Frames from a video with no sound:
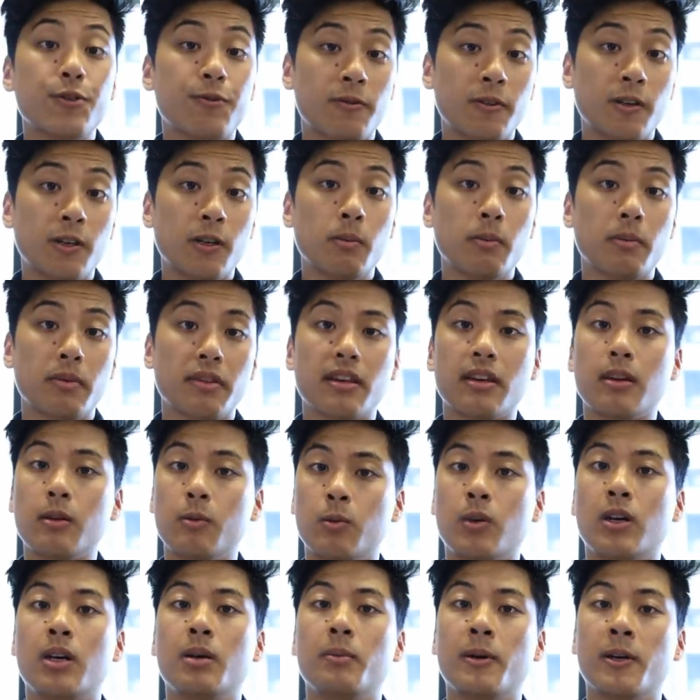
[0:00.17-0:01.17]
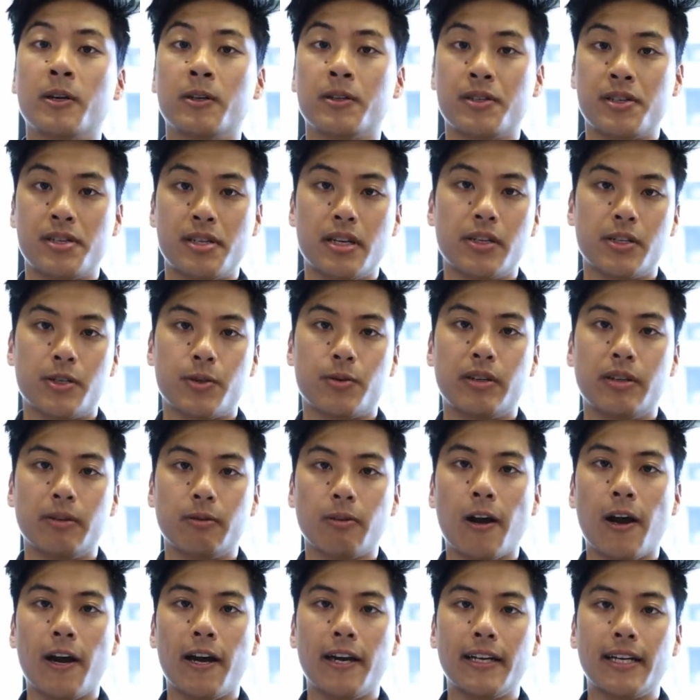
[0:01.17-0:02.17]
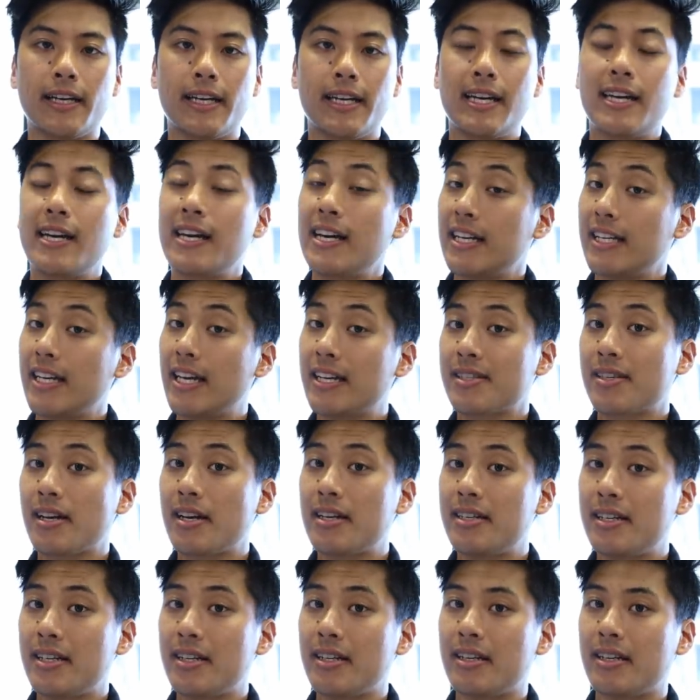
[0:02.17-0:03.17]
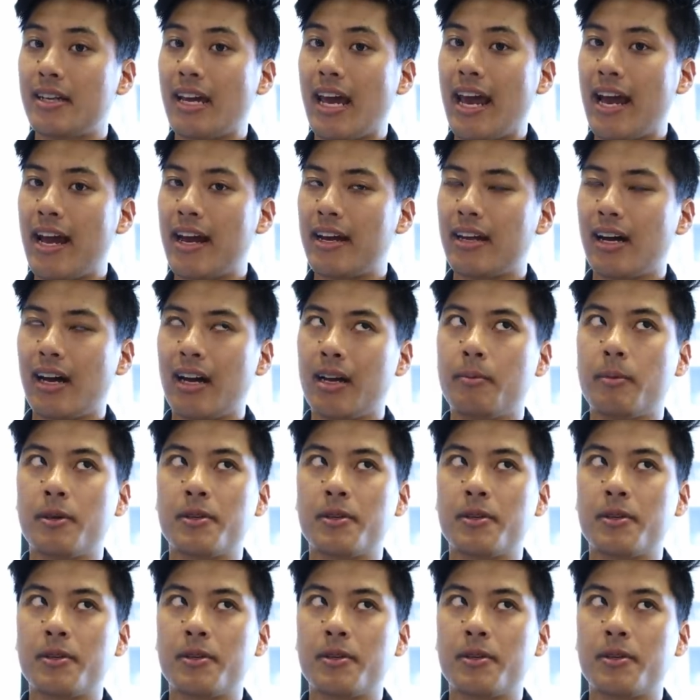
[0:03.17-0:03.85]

you film the Walmart Century ride? Yes, I did, and I